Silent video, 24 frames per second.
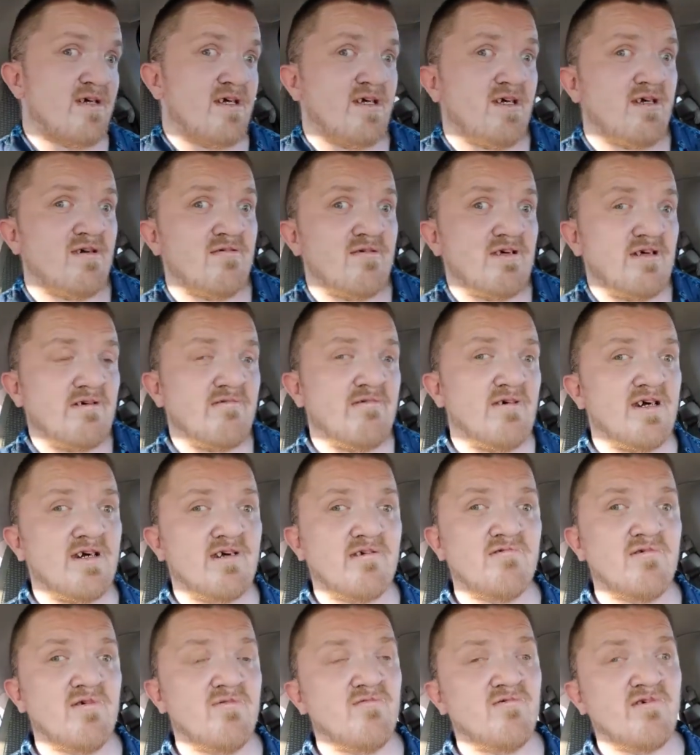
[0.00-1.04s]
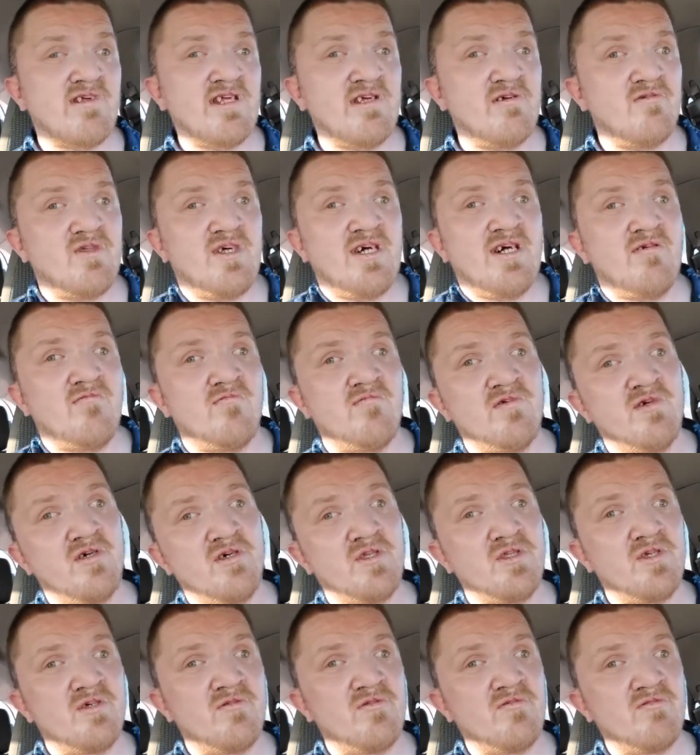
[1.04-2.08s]
to try and troubleshoot that
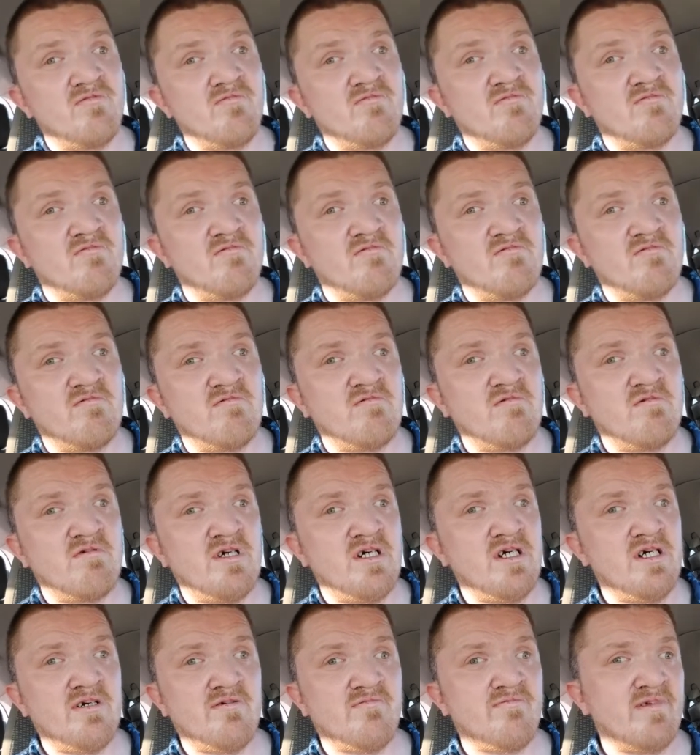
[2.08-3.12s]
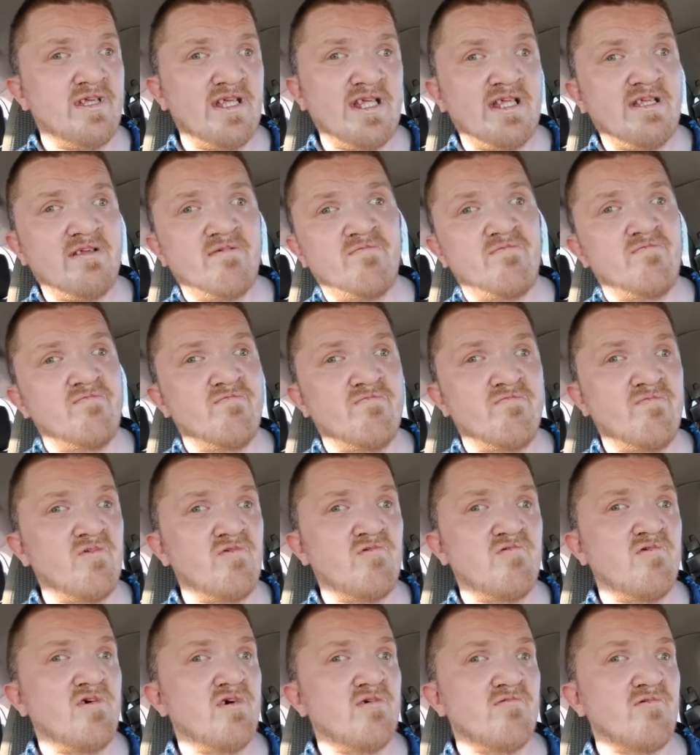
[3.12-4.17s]
one, and just
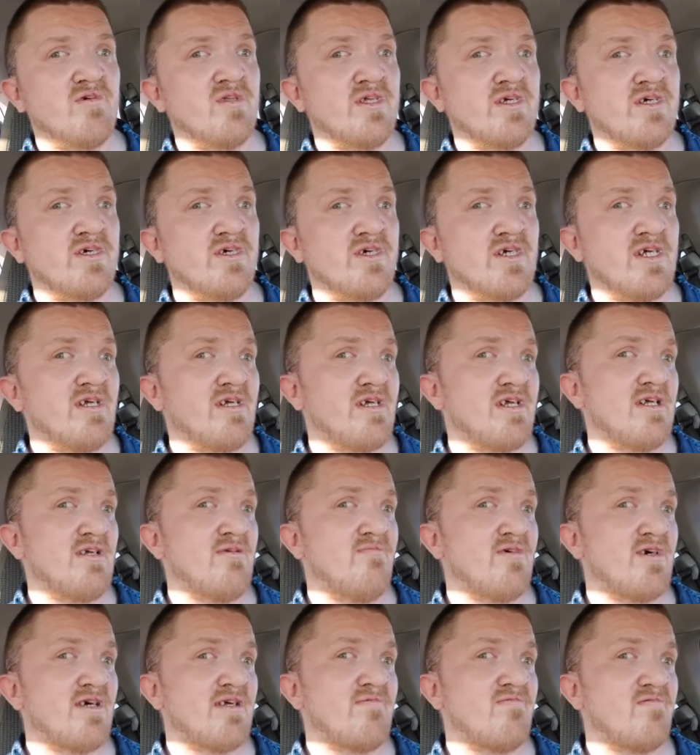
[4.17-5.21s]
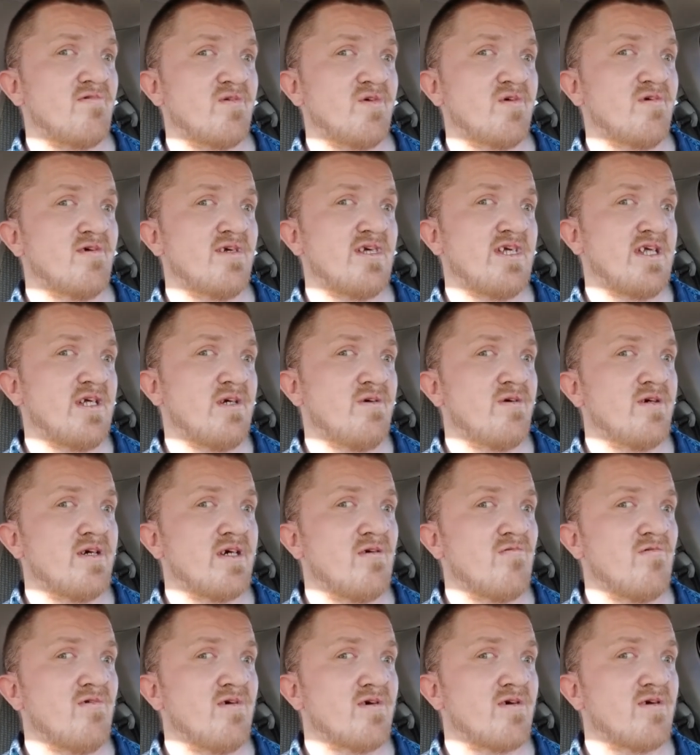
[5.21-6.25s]
before I really could get too much further into it, I
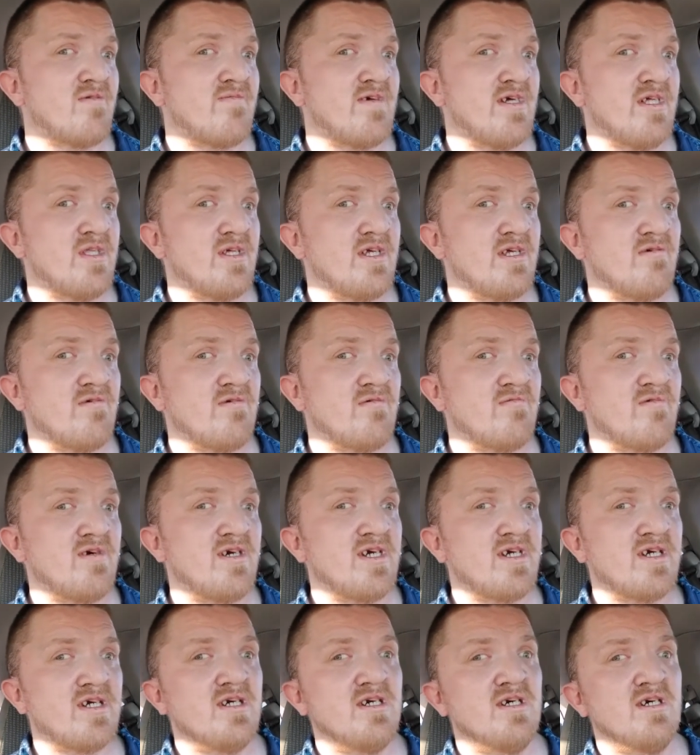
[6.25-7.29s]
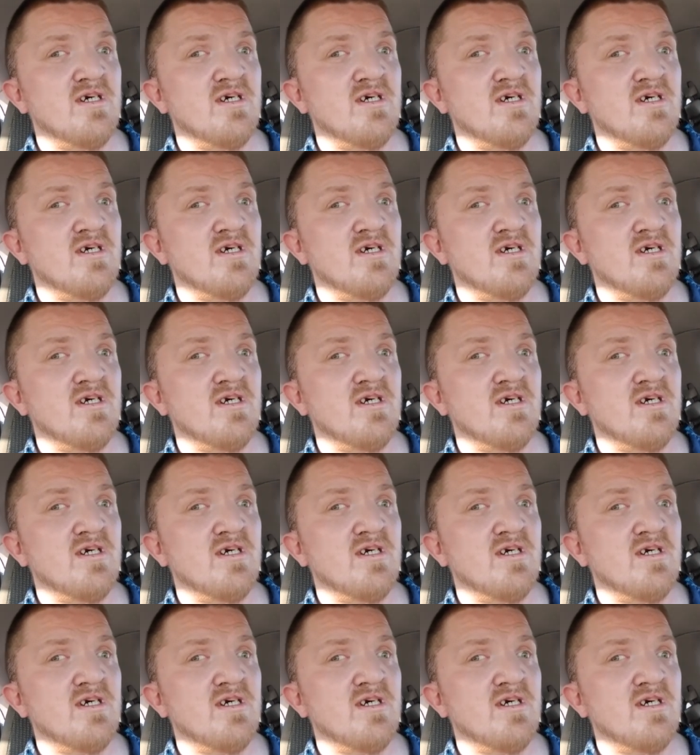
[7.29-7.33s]
wound up getting into a wreck.